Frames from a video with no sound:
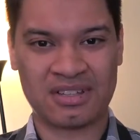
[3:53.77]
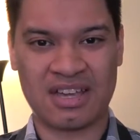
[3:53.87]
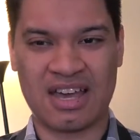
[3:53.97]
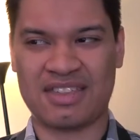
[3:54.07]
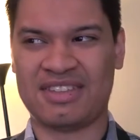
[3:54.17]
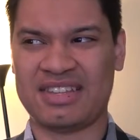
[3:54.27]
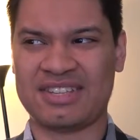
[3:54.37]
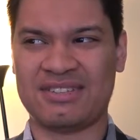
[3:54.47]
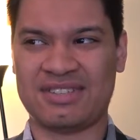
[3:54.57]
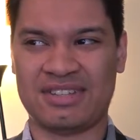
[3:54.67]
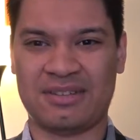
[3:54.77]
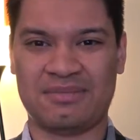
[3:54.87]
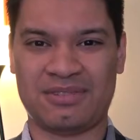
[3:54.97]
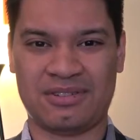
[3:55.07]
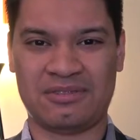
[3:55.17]
I think that's how you say her
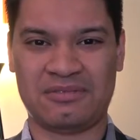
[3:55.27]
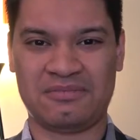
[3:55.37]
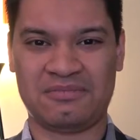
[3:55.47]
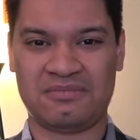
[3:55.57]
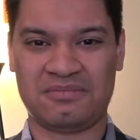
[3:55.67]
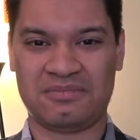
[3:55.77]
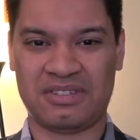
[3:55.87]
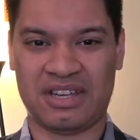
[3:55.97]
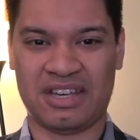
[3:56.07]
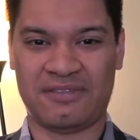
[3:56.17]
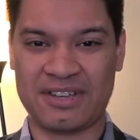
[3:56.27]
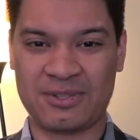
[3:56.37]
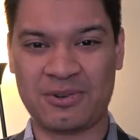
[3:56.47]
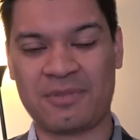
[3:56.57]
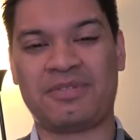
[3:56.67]
name, so yeah, if I
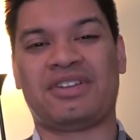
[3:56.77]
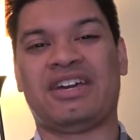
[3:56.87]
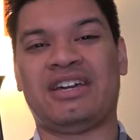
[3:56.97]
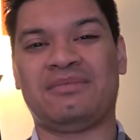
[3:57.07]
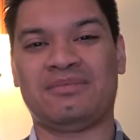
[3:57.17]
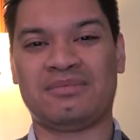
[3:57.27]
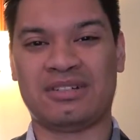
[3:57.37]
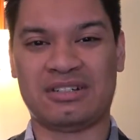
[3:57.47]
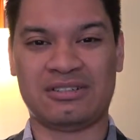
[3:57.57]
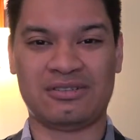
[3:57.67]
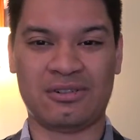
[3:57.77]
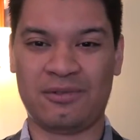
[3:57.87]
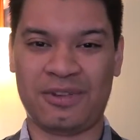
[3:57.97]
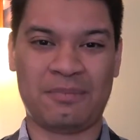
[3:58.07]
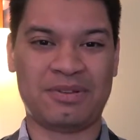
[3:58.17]
screwed up her name,
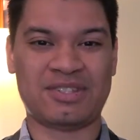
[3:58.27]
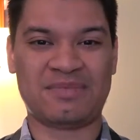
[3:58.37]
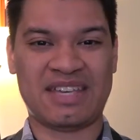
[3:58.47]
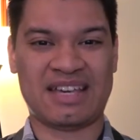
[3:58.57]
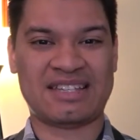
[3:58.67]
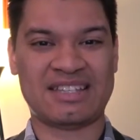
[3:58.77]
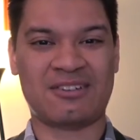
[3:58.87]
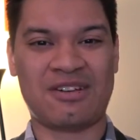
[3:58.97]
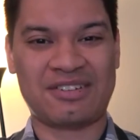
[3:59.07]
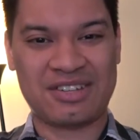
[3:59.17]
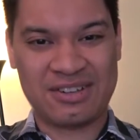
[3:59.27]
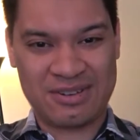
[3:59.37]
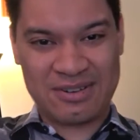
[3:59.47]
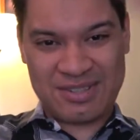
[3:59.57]
hopefully I'll put some text around here